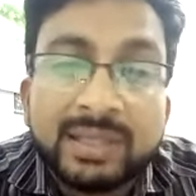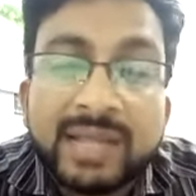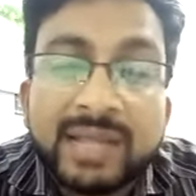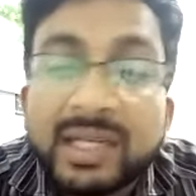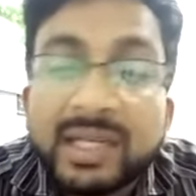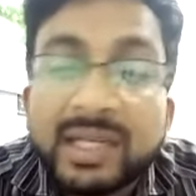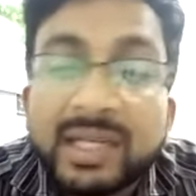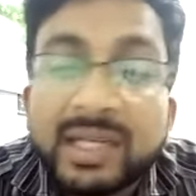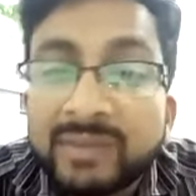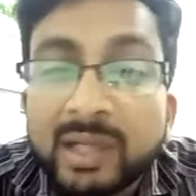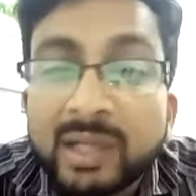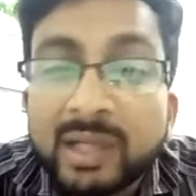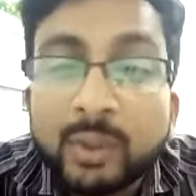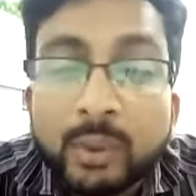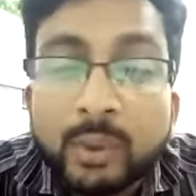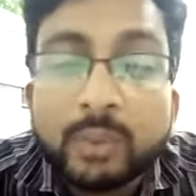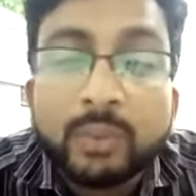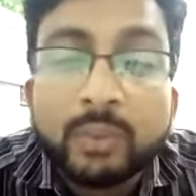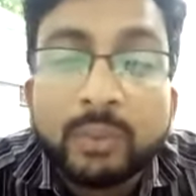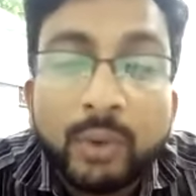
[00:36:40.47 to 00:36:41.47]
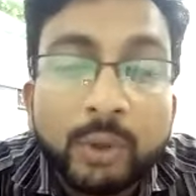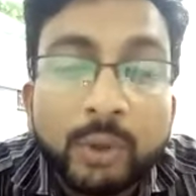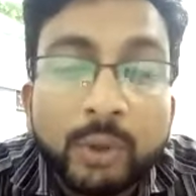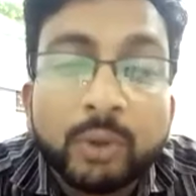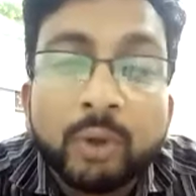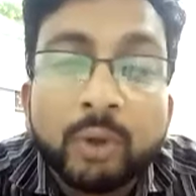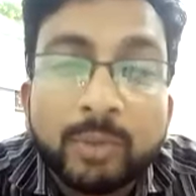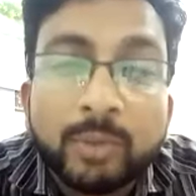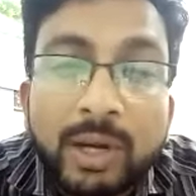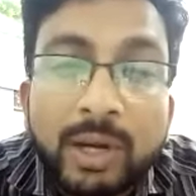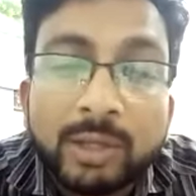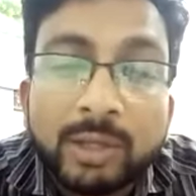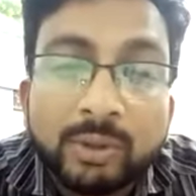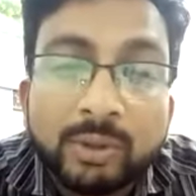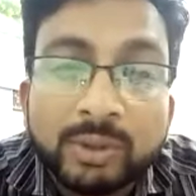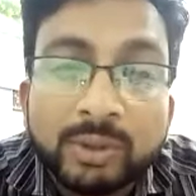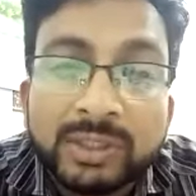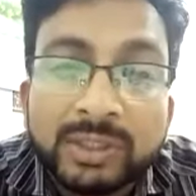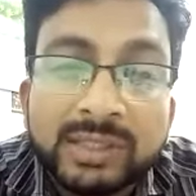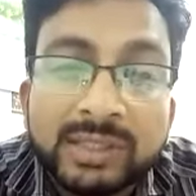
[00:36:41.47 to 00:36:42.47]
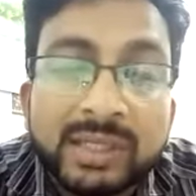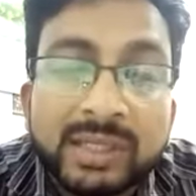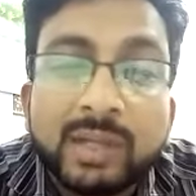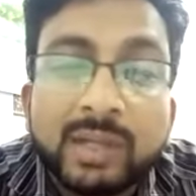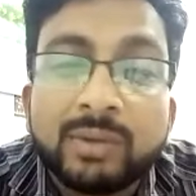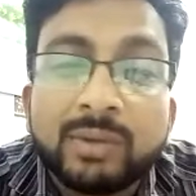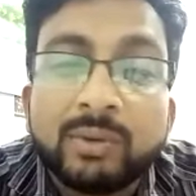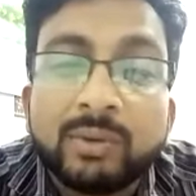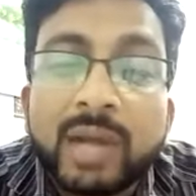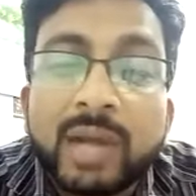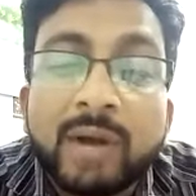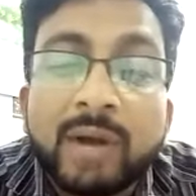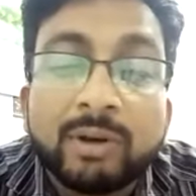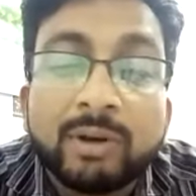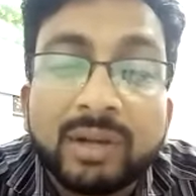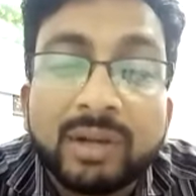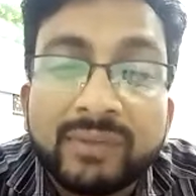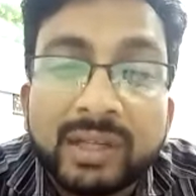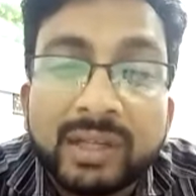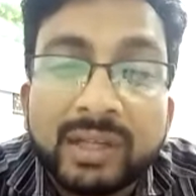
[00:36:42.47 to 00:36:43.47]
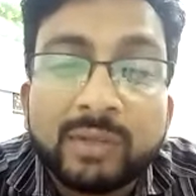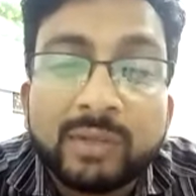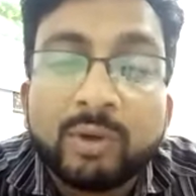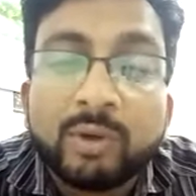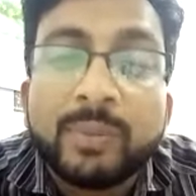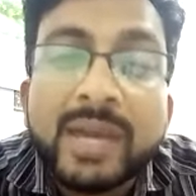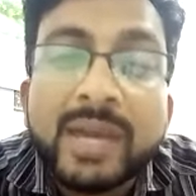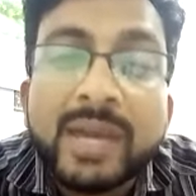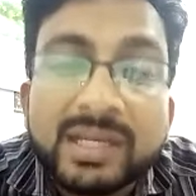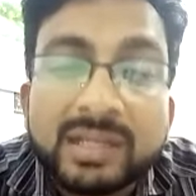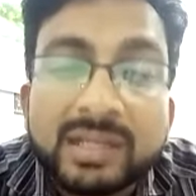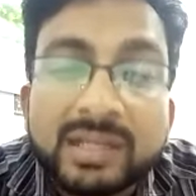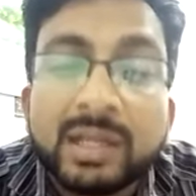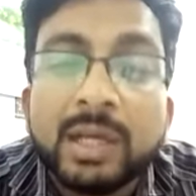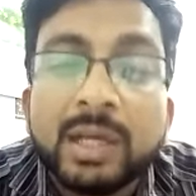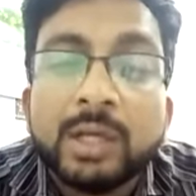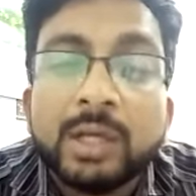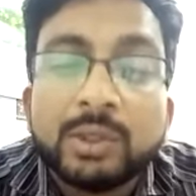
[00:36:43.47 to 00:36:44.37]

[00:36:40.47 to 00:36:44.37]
That's why you want to know about those things, and you have to refer your patient